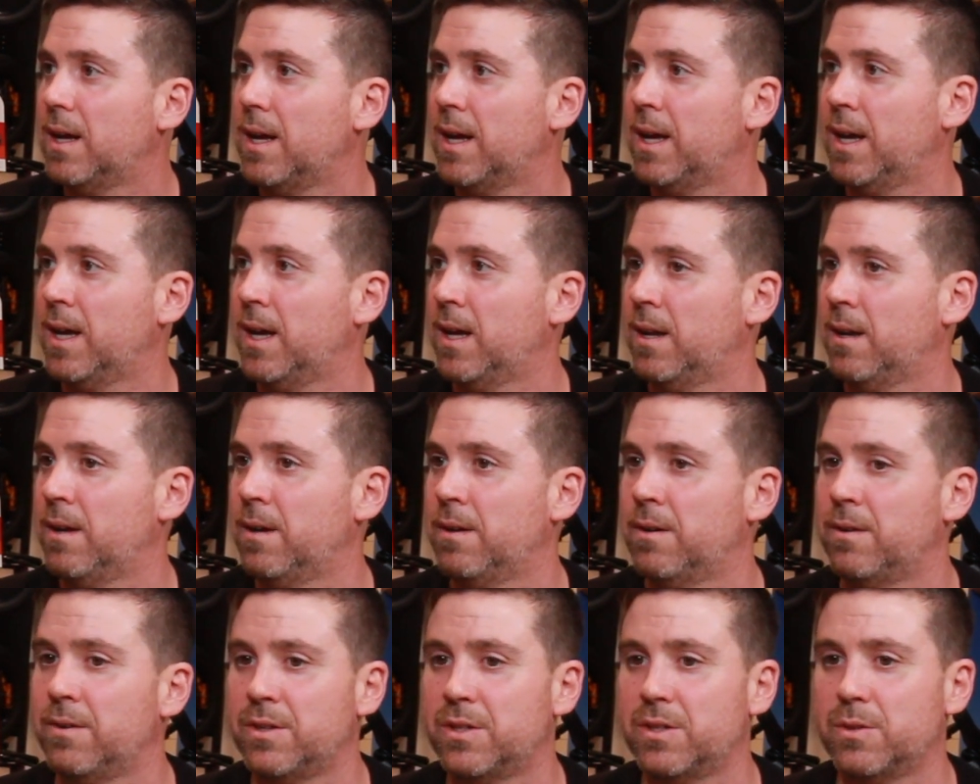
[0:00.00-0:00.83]

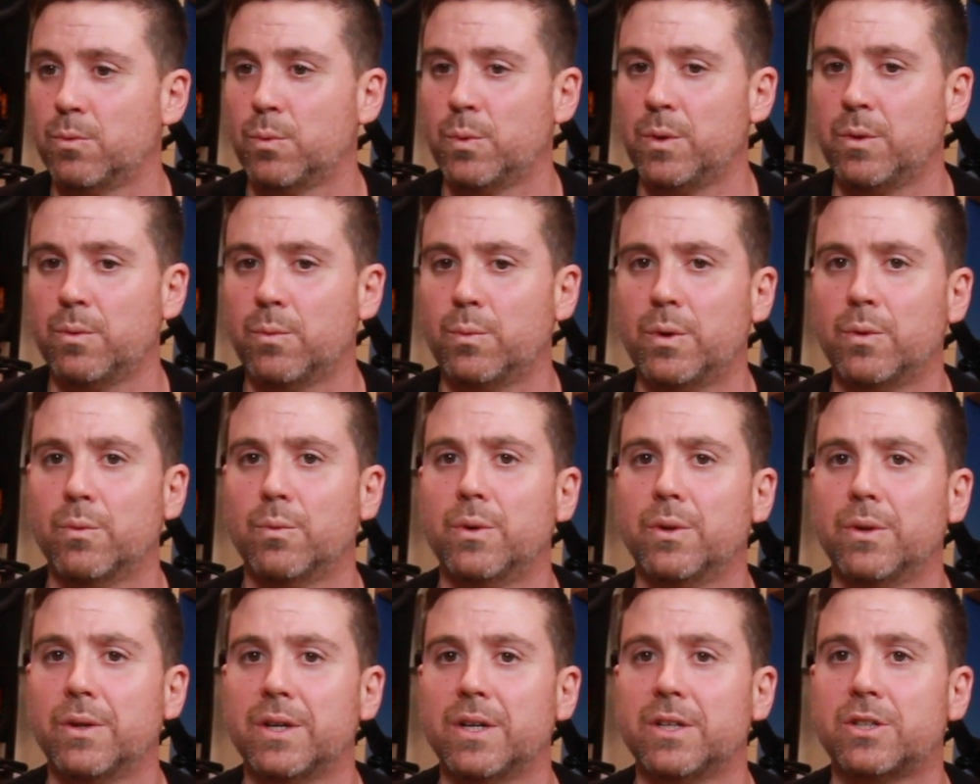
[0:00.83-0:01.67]
And we
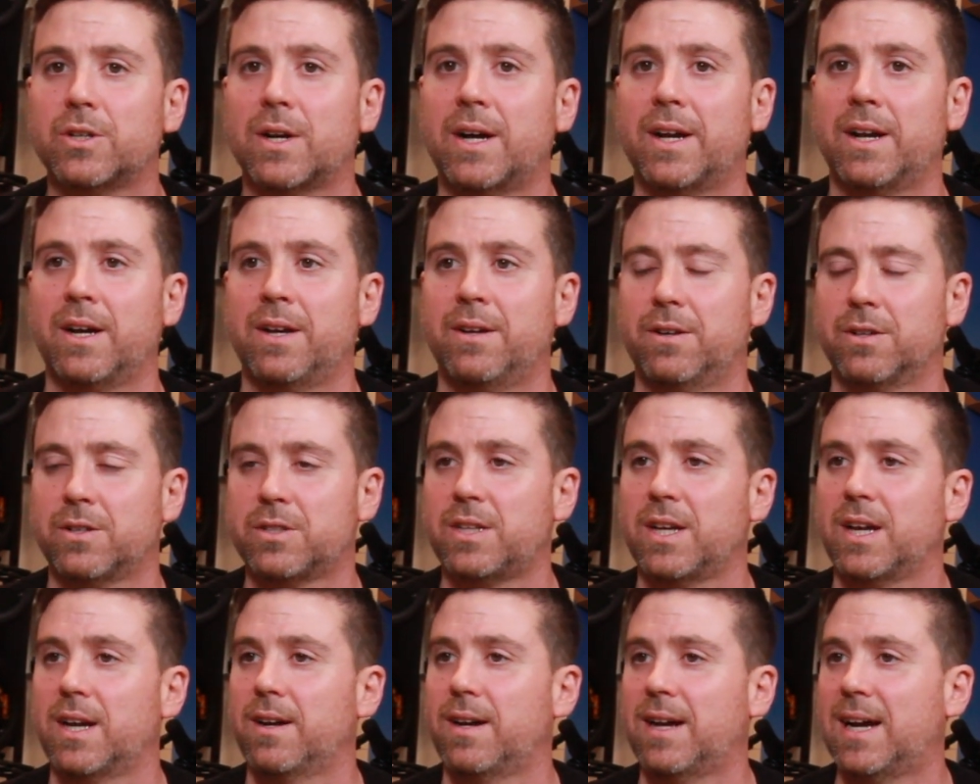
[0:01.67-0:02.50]
really try to
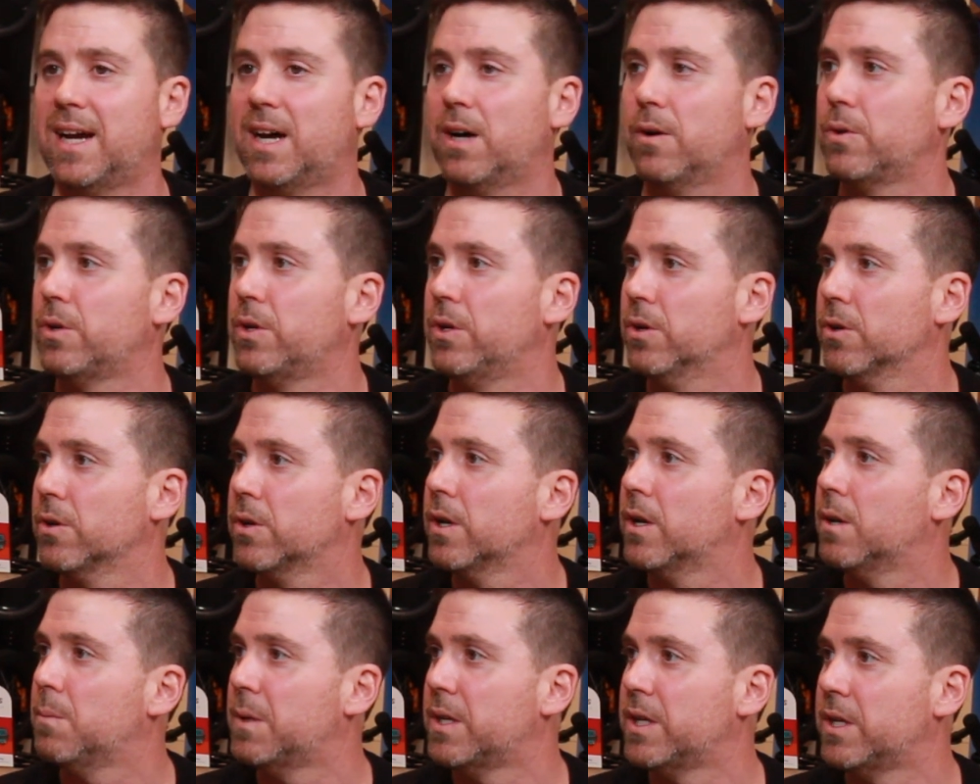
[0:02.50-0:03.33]
understand how you're
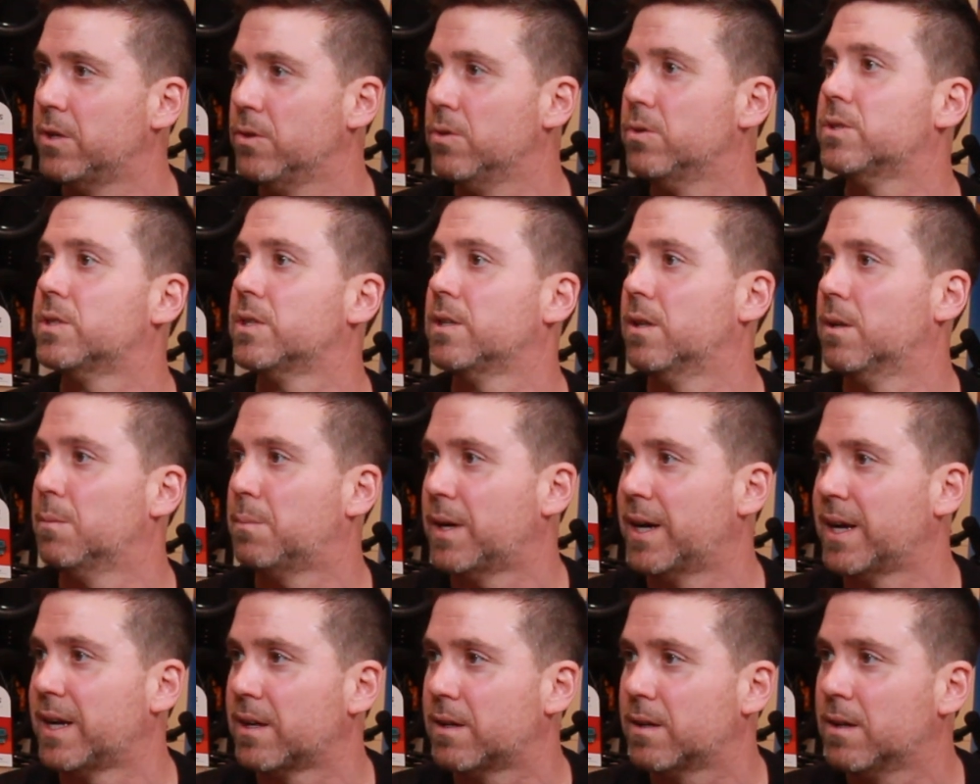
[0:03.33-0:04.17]
going to be using the
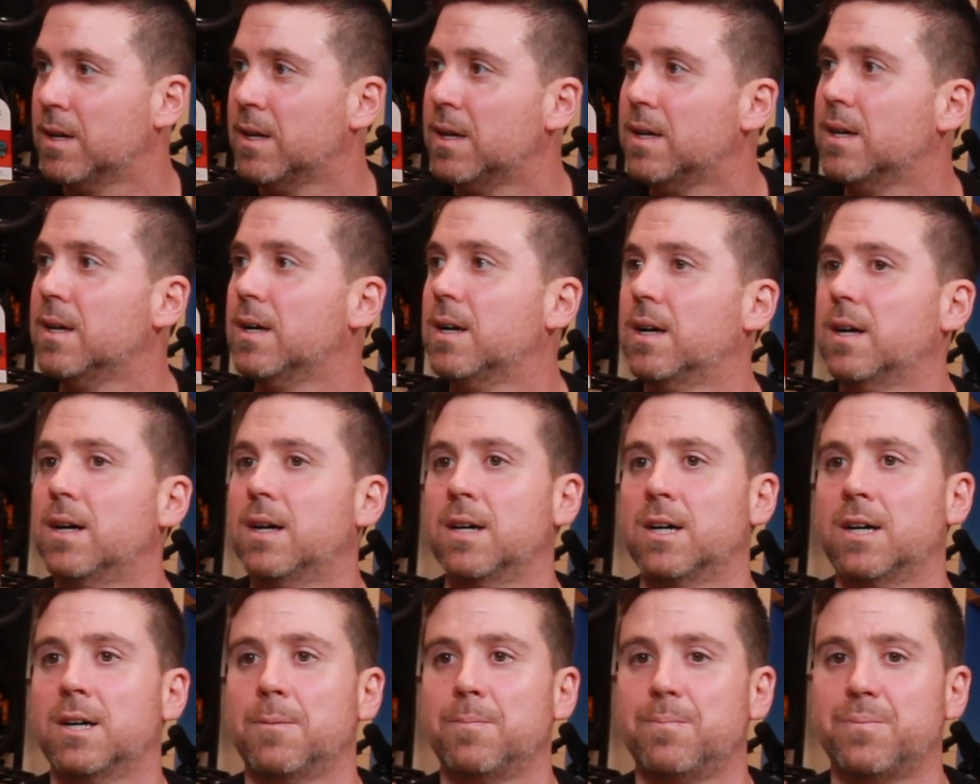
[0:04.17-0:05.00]
bike.
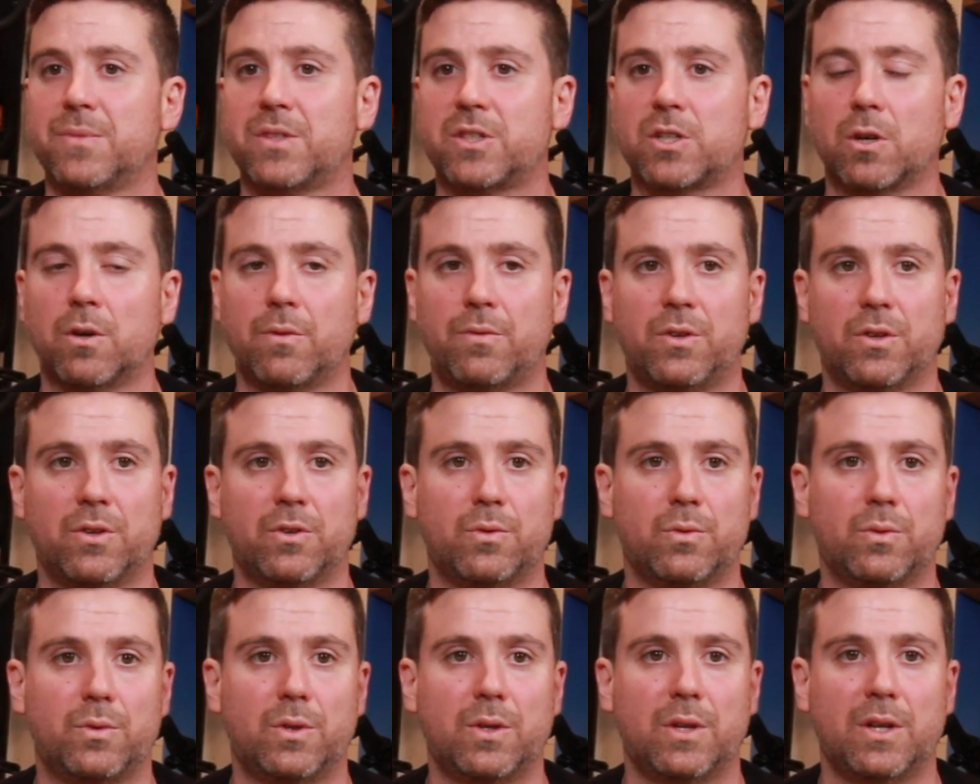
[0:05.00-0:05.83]
So if
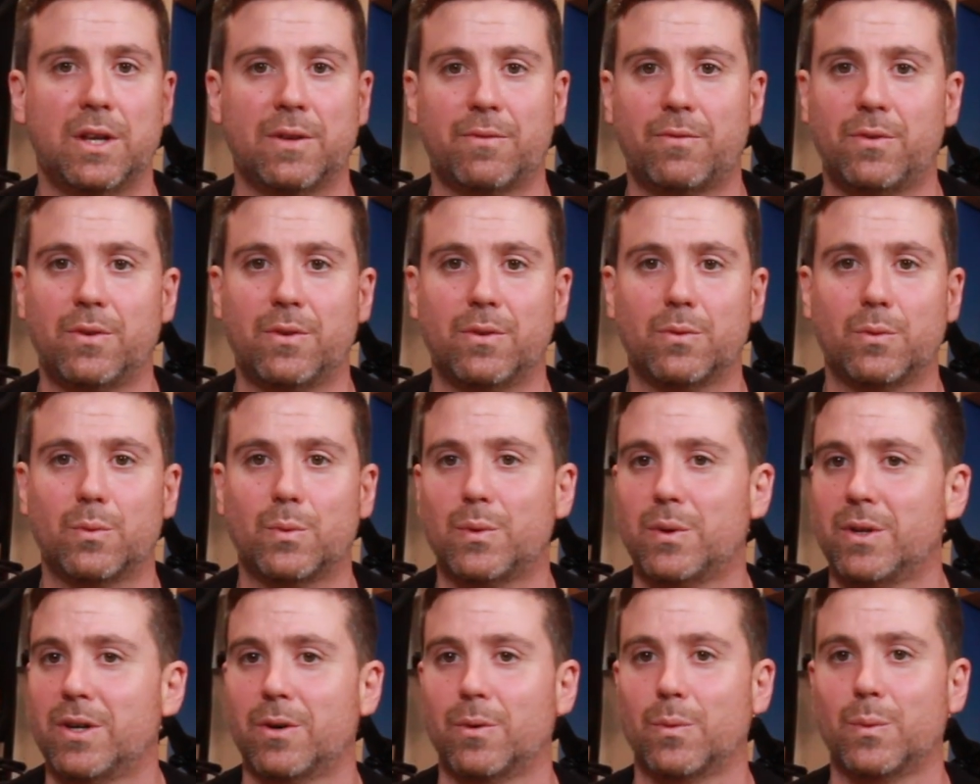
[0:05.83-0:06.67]

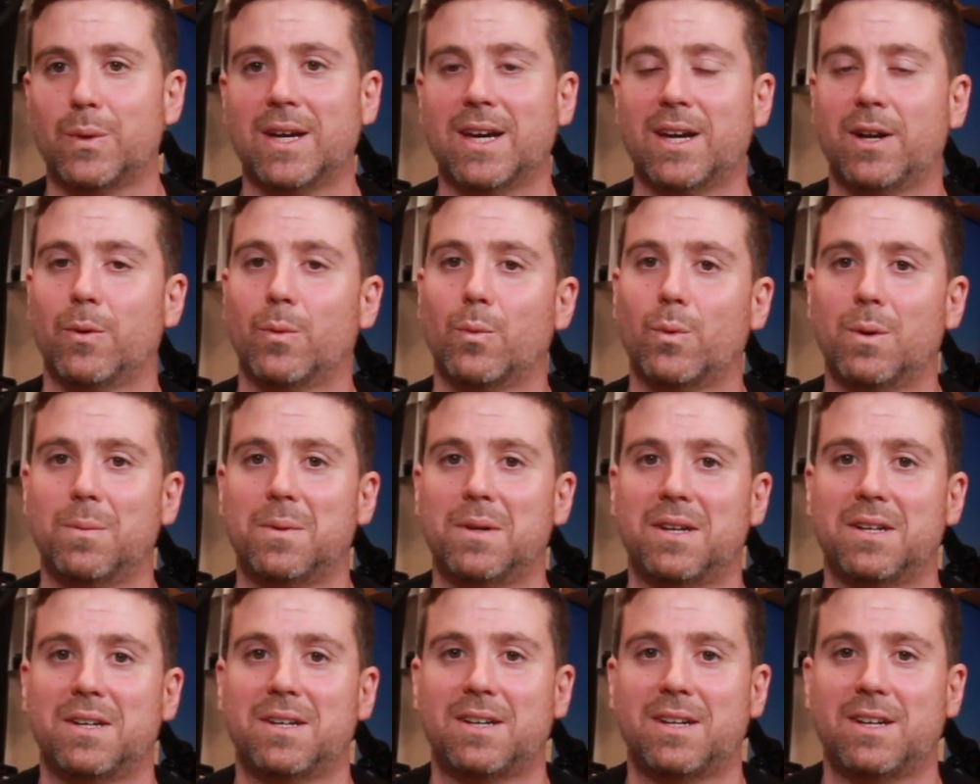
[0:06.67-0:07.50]
you we had a
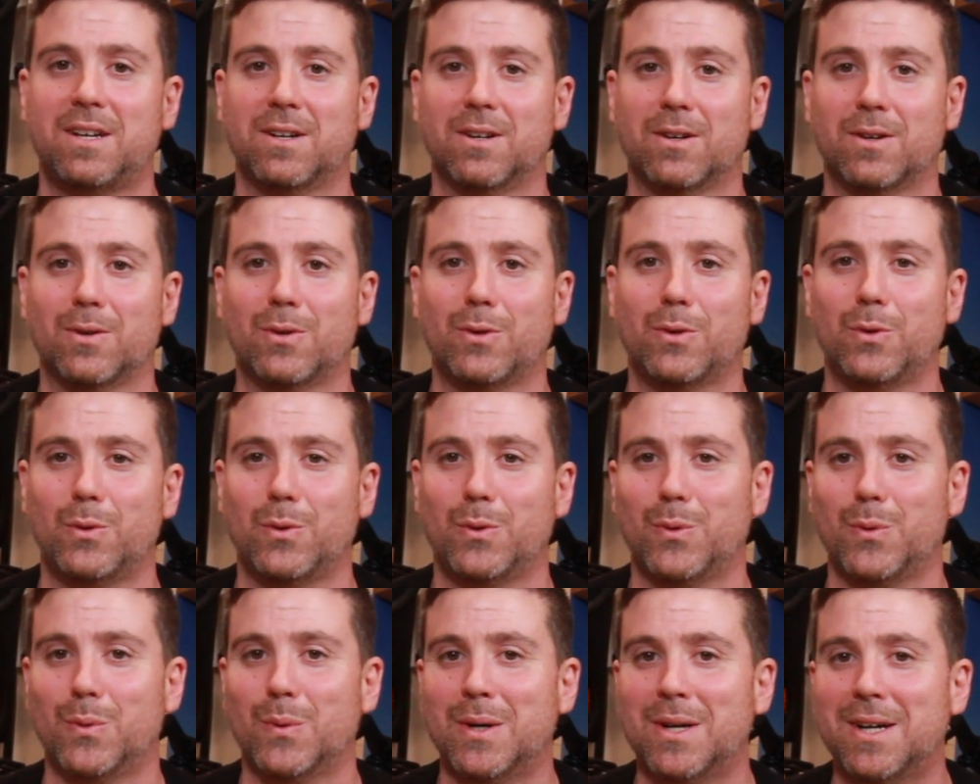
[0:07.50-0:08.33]
woman in here
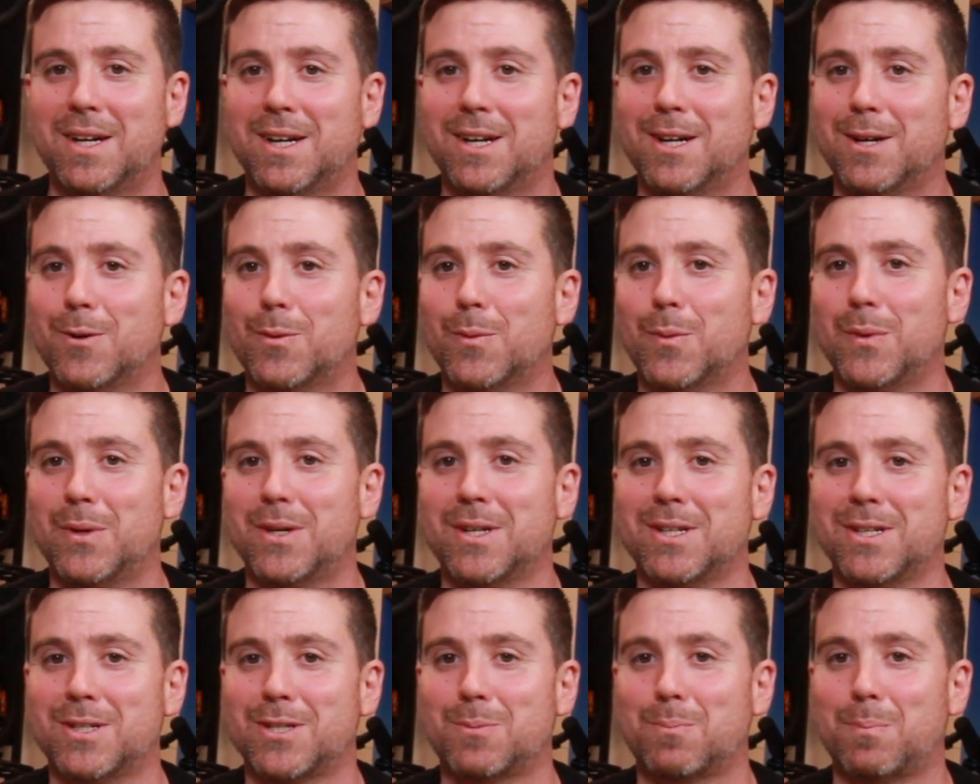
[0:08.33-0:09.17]
who
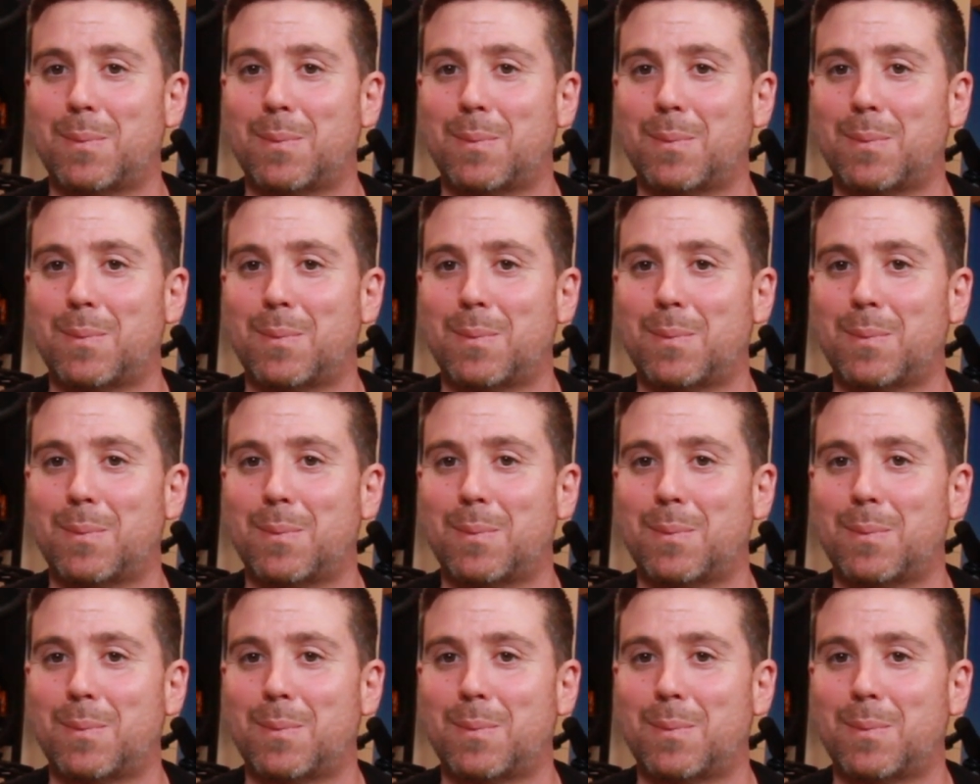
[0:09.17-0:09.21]
was